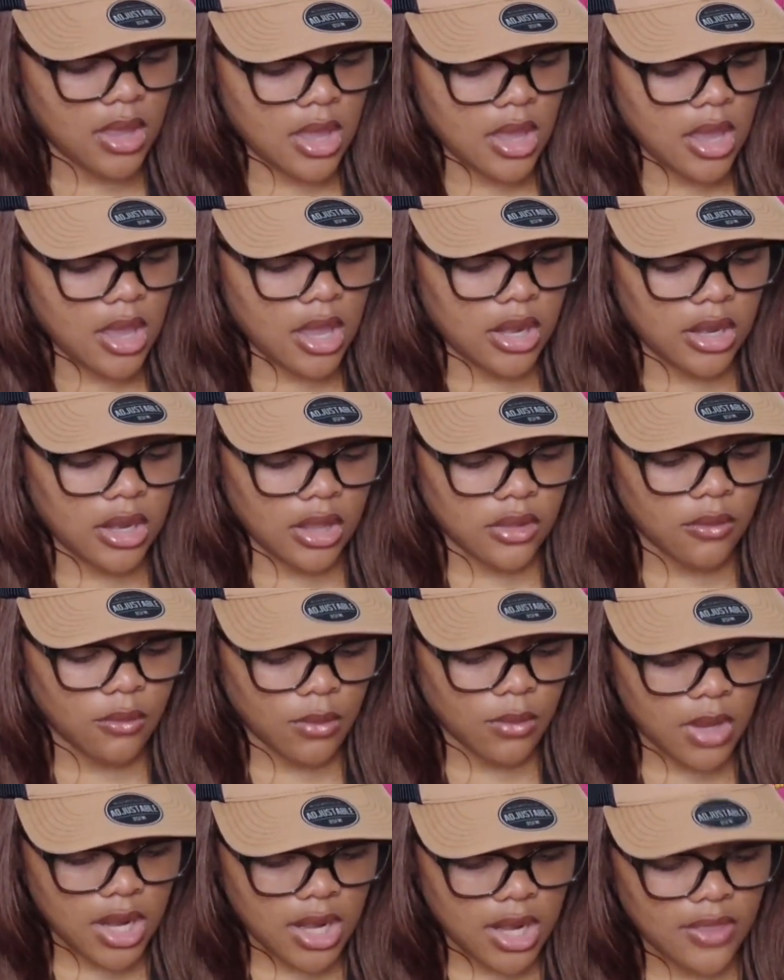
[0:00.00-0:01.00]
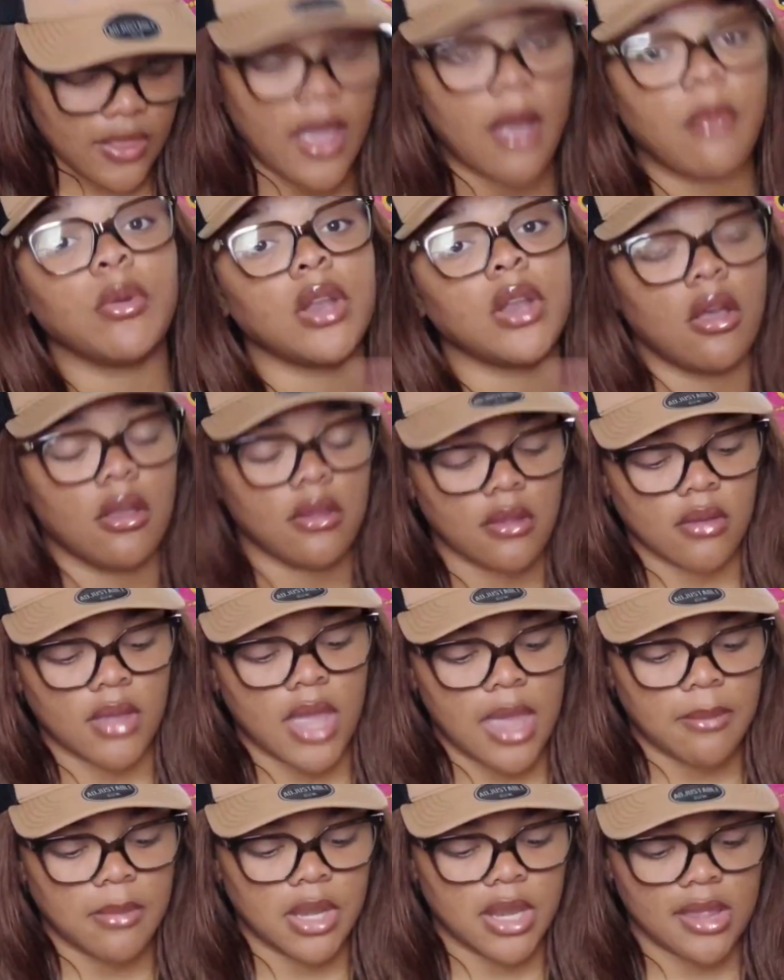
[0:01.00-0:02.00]
Another one, that one also
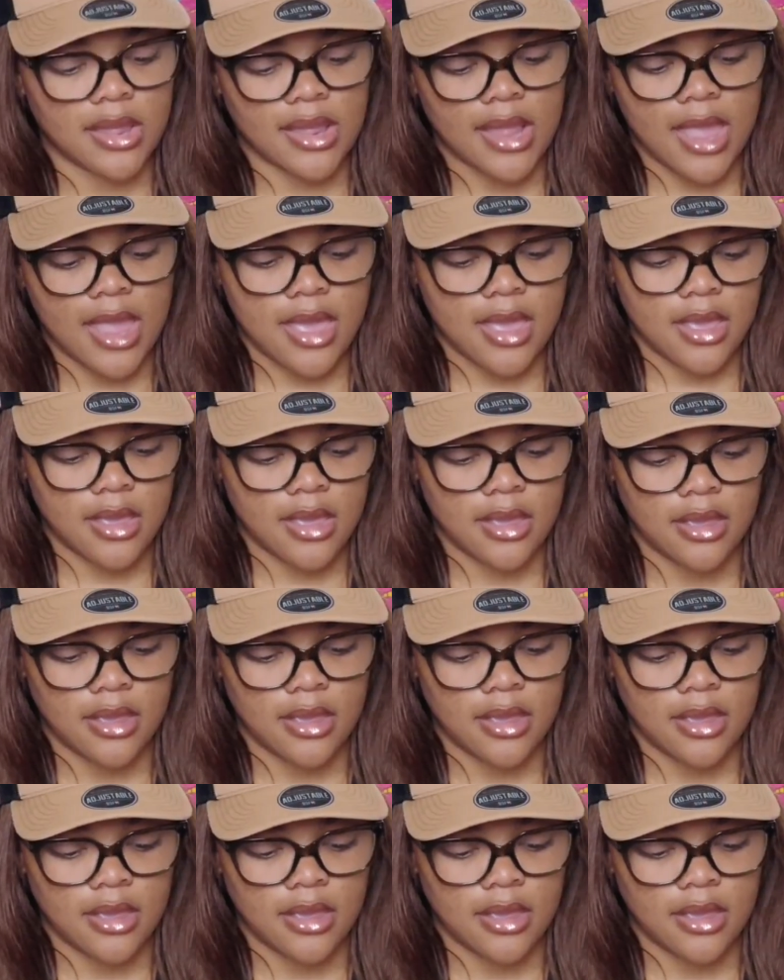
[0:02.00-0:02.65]
came in a set,